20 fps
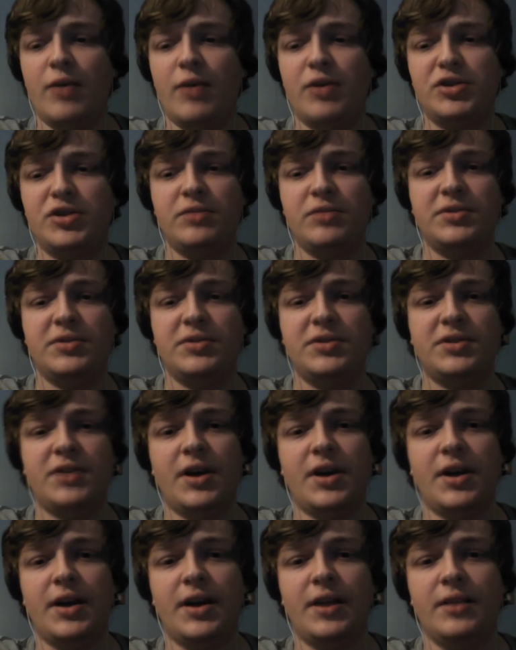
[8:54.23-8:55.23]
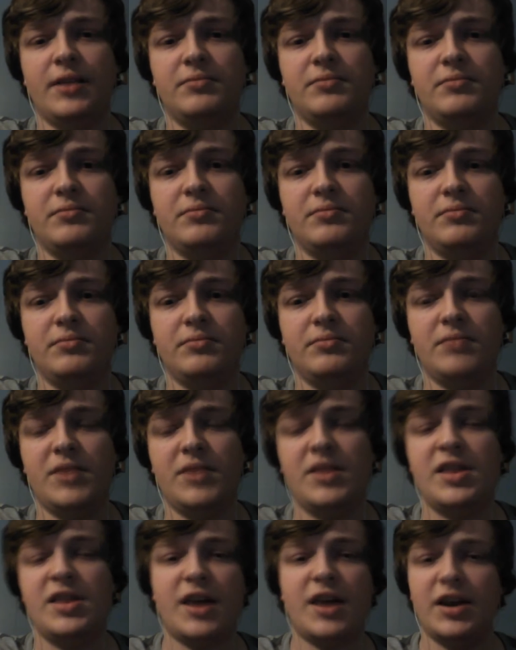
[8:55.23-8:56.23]
well, she was.
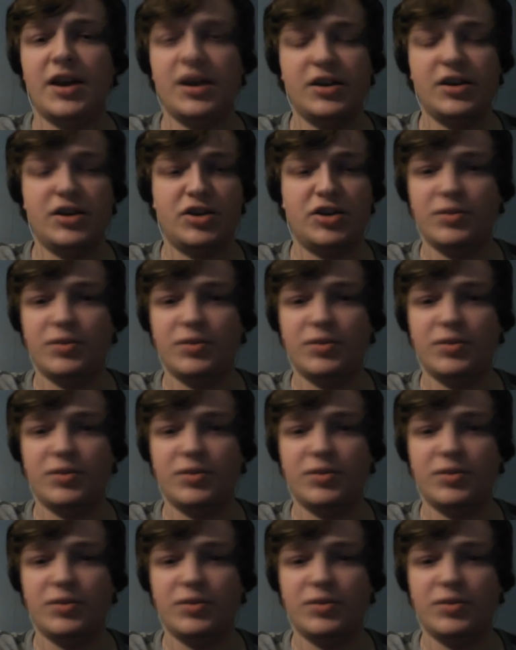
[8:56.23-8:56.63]
He thought